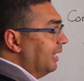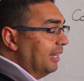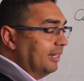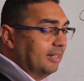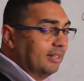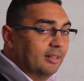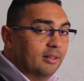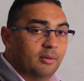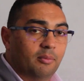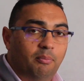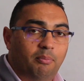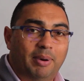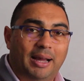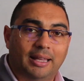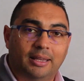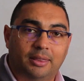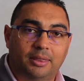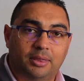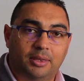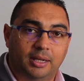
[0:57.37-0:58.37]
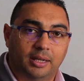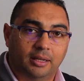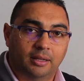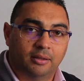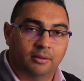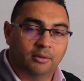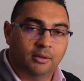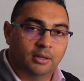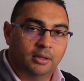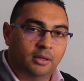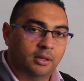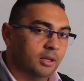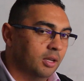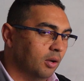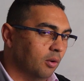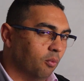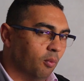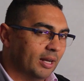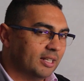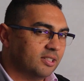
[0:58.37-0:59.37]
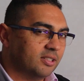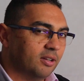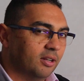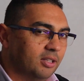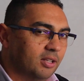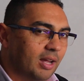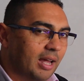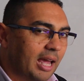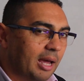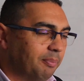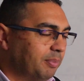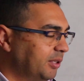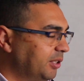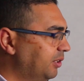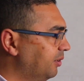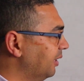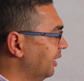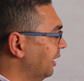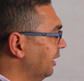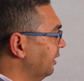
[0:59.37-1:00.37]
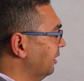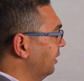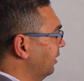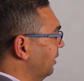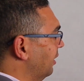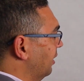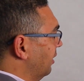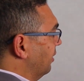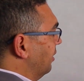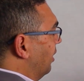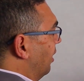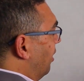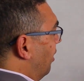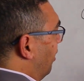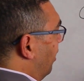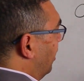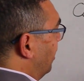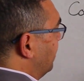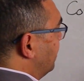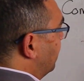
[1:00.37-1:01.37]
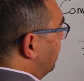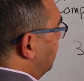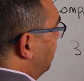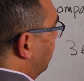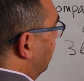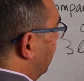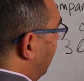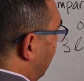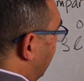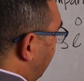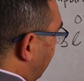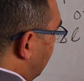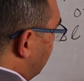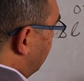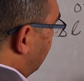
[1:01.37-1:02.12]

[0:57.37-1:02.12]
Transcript: that by three. And what's going to happen to that? The answer to that